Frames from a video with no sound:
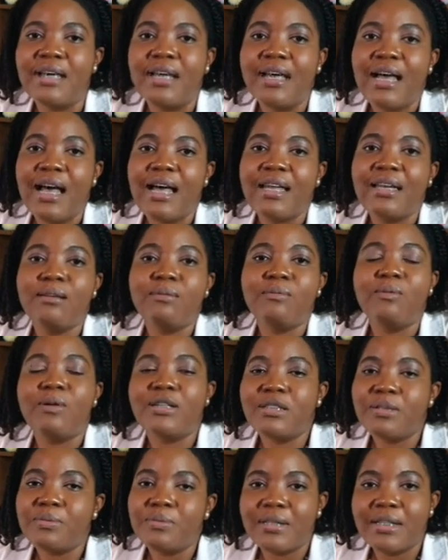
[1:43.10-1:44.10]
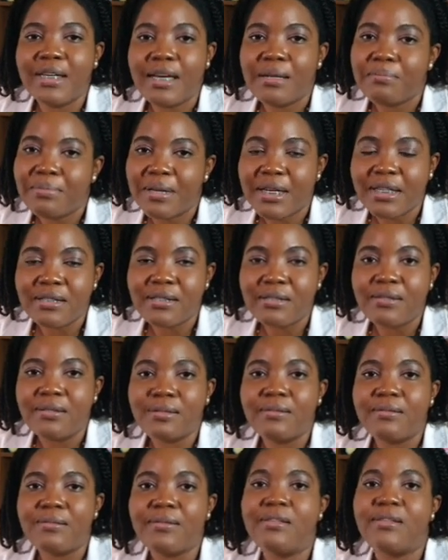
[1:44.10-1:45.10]
and then once we get better,
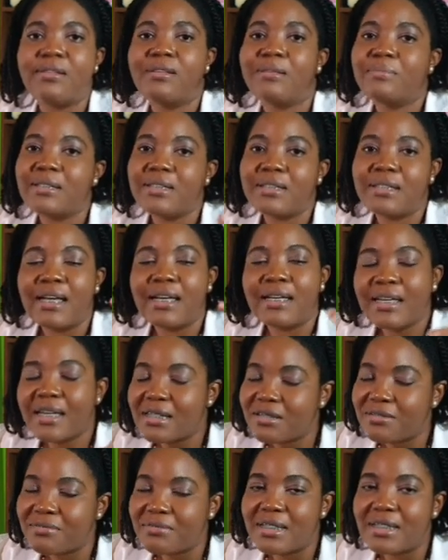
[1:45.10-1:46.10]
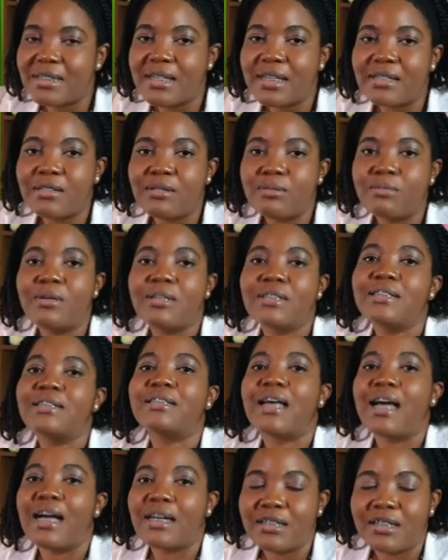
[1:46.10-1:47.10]
the thermostat gets reset to what is
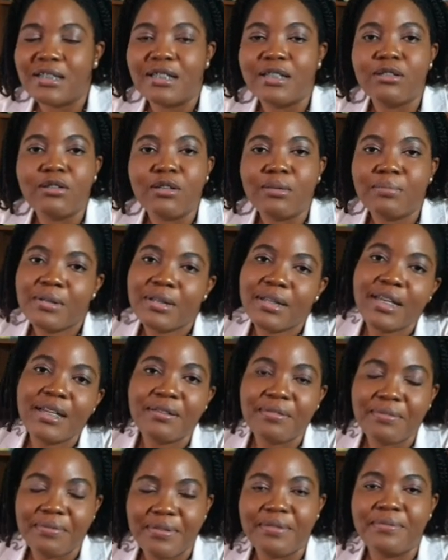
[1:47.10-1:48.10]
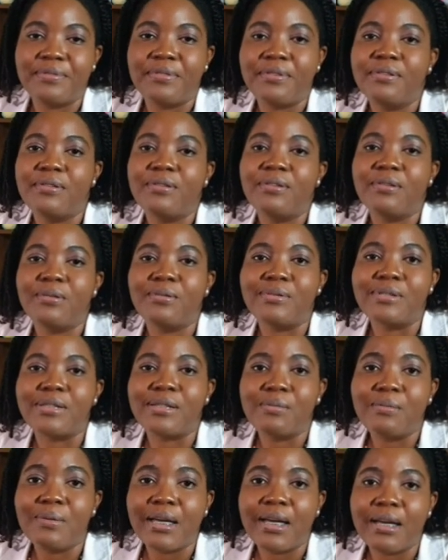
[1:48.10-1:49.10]
actually normal and the fever goes
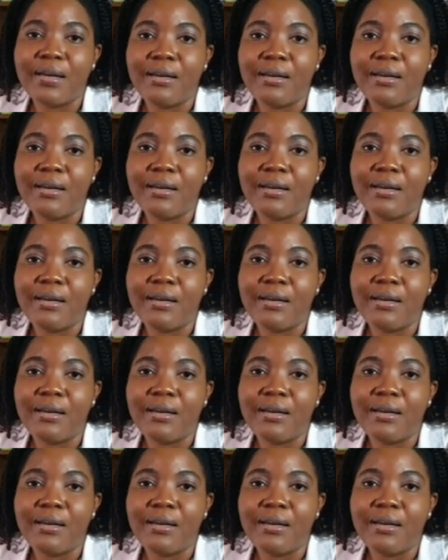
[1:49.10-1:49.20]
away.